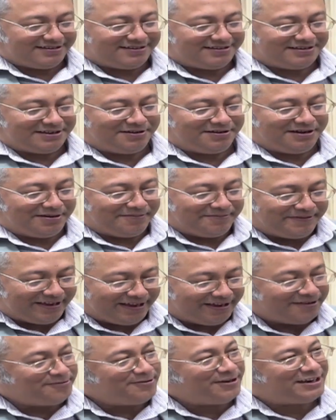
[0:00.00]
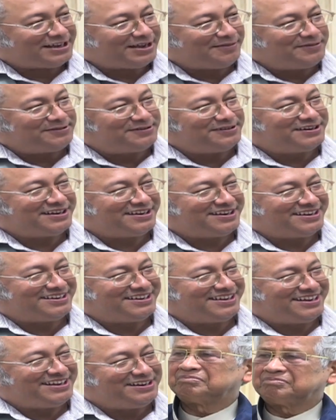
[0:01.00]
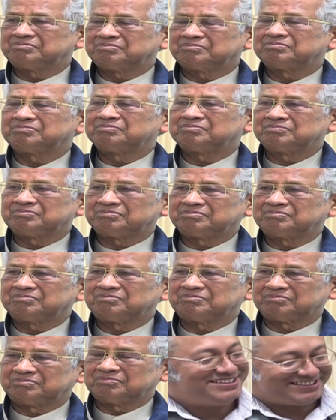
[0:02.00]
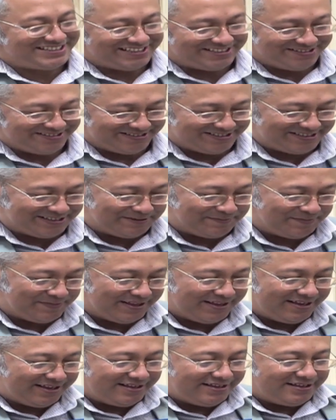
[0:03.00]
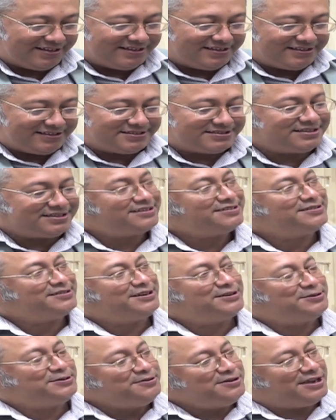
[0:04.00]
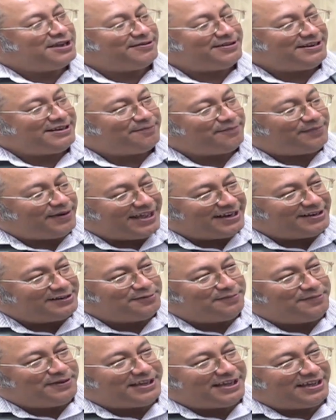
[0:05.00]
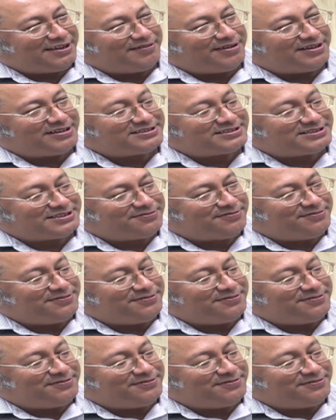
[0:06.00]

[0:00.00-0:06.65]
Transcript: Now we are coming to the end part of our discussion, sir. Sir, do you have any plan to become a Chief